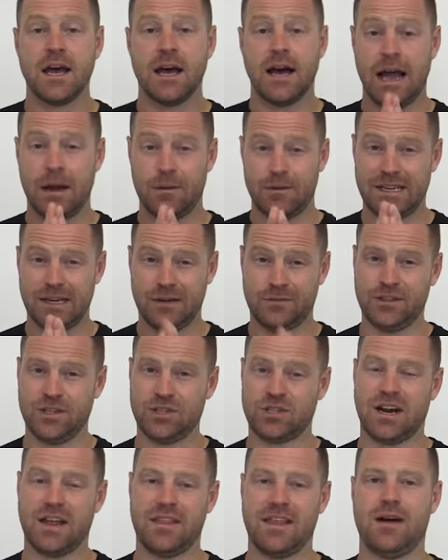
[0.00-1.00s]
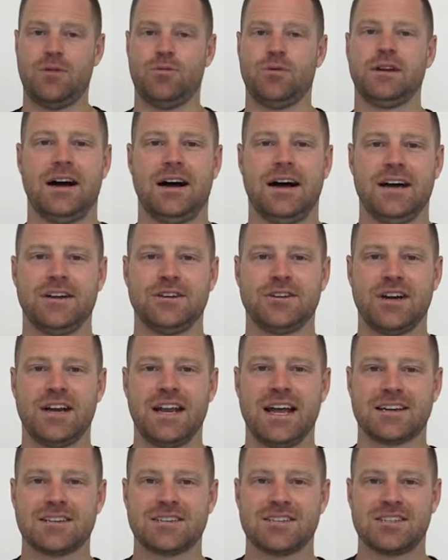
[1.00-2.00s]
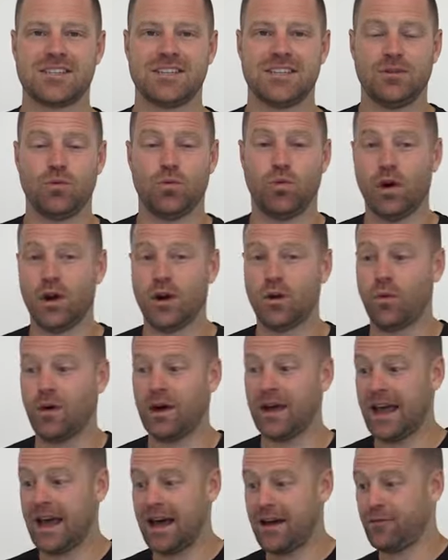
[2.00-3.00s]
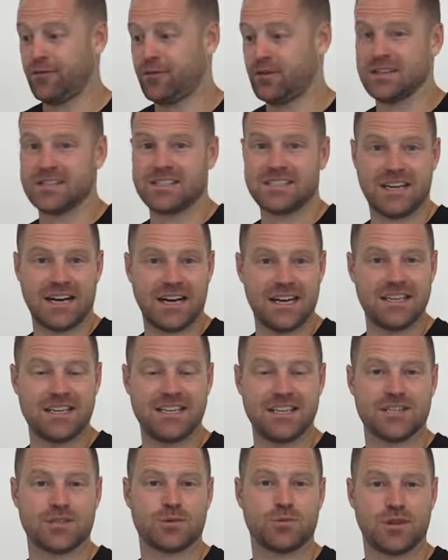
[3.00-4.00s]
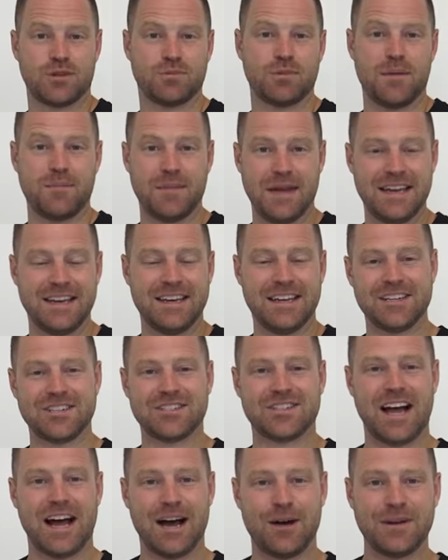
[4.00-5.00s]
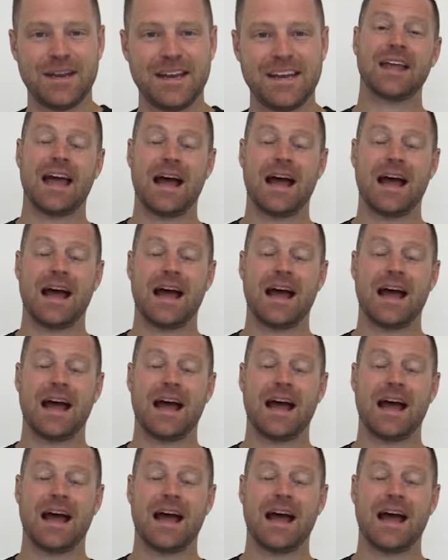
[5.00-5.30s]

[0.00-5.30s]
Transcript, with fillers: I would definitely try that one. On your next, what do I have for a side dish with my main dish outing?